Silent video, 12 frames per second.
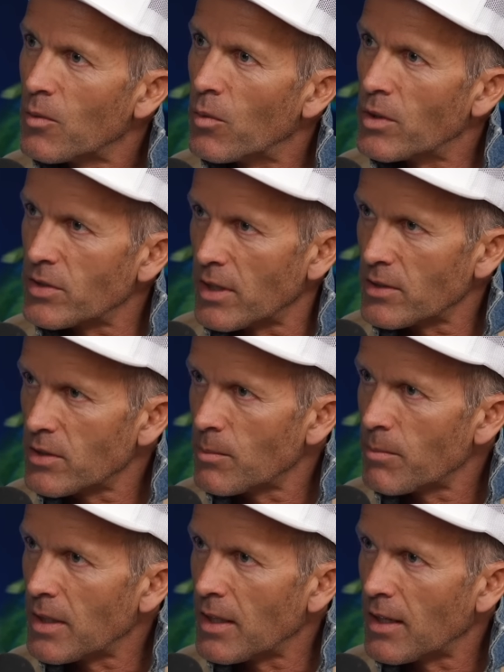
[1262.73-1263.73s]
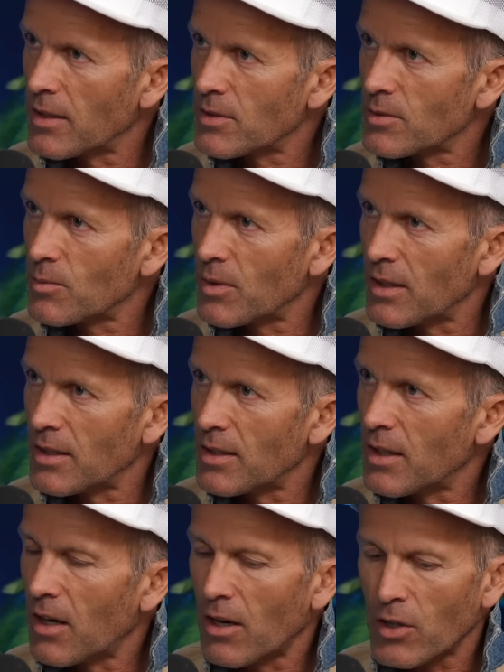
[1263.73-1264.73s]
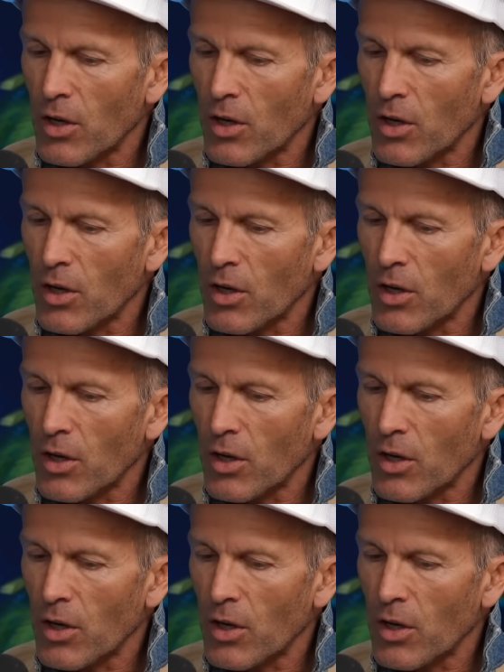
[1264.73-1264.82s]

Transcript: We're sentient beings. We are